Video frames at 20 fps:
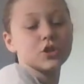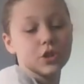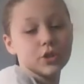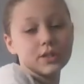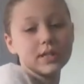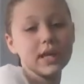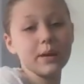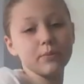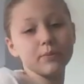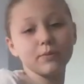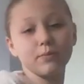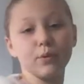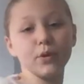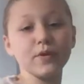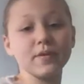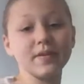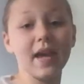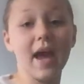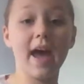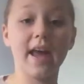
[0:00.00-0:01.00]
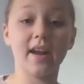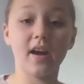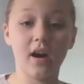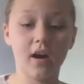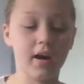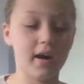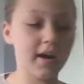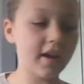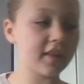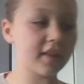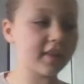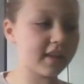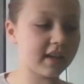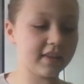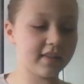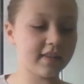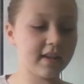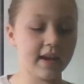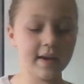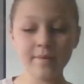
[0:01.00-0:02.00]
two tablespoons and a half
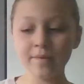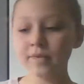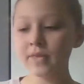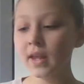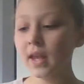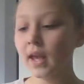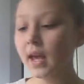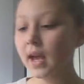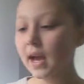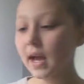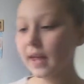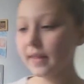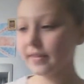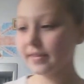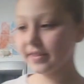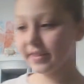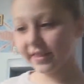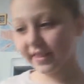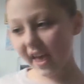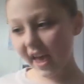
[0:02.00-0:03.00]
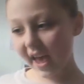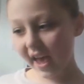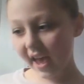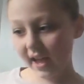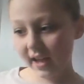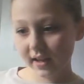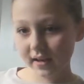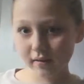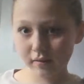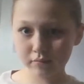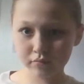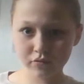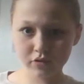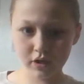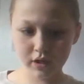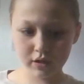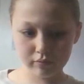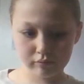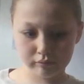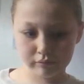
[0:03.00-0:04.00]
in them. And then, I'm
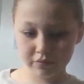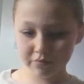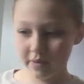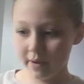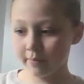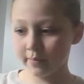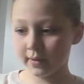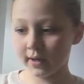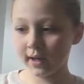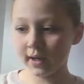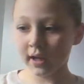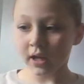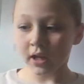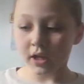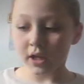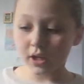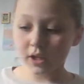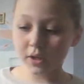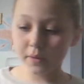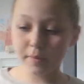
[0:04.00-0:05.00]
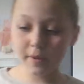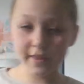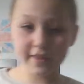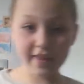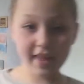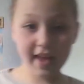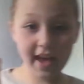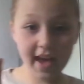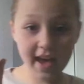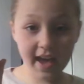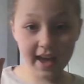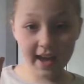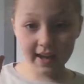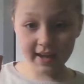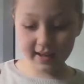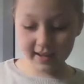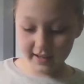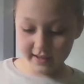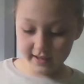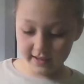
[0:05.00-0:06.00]
trying to remember, you put the
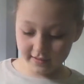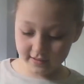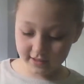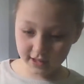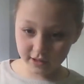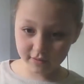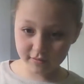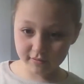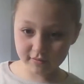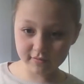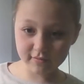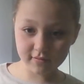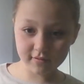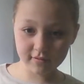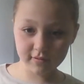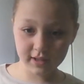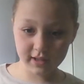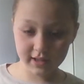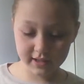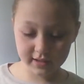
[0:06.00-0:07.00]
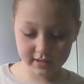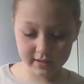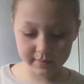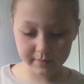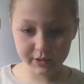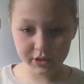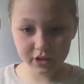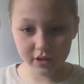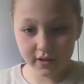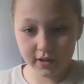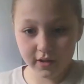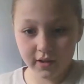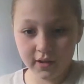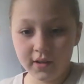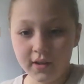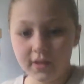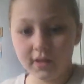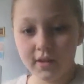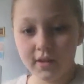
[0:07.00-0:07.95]
egg in. So, let me show you.